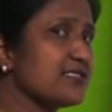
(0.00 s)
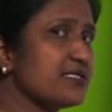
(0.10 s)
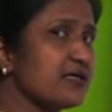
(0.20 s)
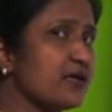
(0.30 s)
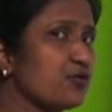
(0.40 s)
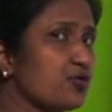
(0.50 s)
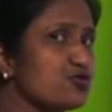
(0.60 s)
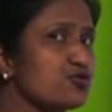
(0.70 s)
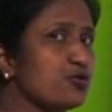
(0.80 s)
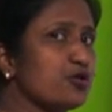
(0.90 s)
single
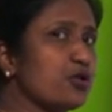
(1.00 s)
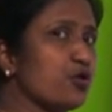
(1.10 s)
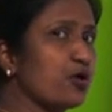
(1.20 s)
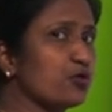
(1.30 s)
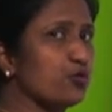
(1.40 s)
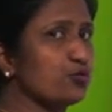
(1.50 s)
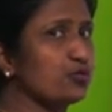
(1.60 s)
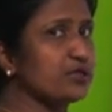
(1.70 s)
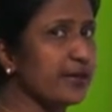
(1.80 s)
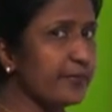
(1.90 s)
consonant you are going to
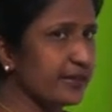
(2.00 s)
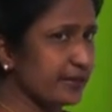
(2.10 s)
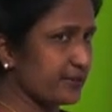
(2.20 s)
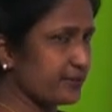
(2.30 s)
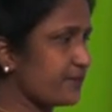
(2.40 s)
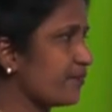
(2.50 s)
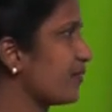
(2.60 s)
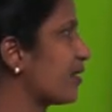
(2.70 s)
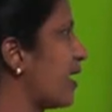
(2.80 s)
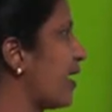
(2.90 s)
double it,
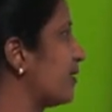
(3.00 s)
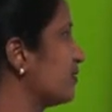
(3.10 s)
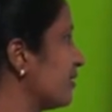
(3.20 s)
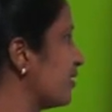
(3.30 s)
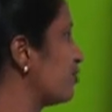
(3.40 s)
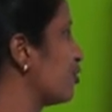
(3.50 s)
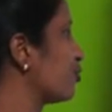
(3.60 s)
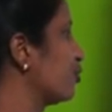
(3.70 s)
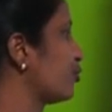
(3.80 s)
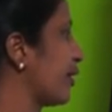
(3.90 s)
and then you are
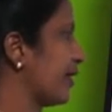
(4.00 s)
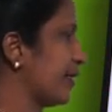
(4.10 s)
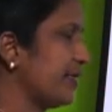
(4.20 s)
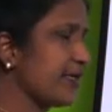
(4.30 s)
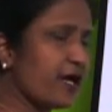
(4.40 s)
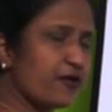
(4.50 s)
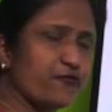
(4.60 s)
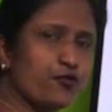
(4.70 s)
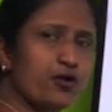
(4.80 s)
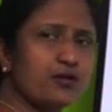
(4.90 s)
going to add ER
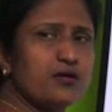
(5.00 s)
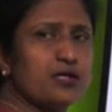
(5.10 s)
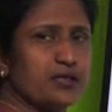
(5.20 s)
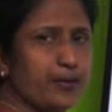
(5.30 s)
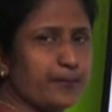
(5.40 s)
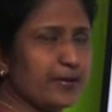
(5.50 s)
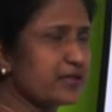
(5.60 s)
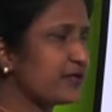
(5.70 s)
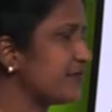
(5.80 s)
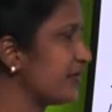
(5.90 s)
for
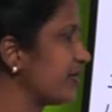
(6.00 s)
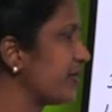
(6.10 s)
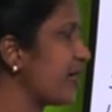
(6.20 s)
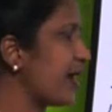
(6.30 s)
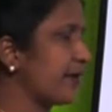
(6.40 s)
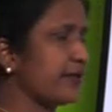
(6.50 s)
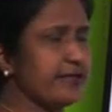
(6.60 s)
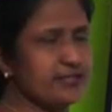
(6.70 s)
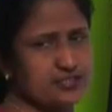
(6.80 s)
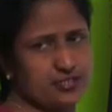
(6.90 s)
comparative degree and
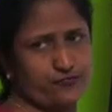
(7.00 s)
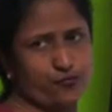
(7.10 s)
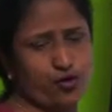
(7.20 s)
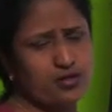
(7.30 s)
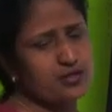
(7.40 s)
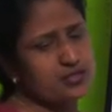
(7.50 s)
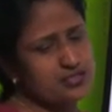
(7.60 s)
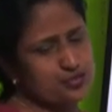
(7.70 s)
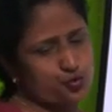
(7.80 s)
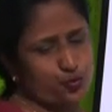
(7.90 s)
EST for
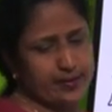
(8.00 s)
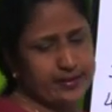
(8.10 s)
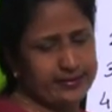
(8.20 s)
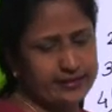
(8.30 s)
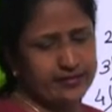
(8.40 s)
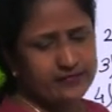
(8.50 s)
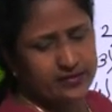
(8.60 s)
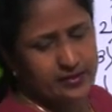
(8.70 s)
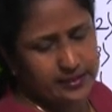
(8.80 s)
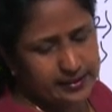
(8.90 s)
superlative
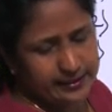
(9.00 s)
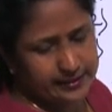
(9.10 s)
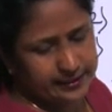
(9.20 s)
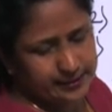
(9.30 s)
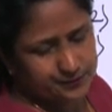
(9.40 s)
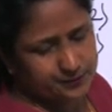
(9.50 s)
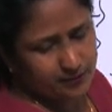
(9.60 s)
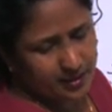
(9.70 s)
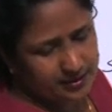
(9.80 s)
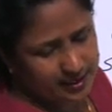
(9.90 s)
degree.
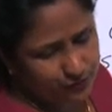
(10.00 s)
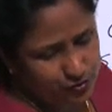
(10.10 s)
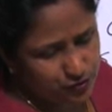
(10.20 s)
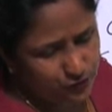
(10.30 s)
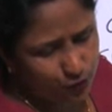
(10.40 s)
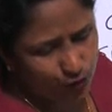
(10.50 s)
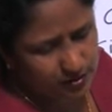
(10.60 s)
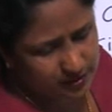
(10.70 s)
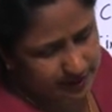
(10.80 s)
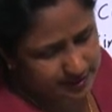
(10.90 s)
That was the fourth
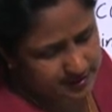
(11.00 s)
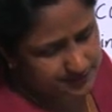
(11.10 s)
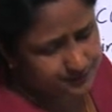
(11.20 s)
case.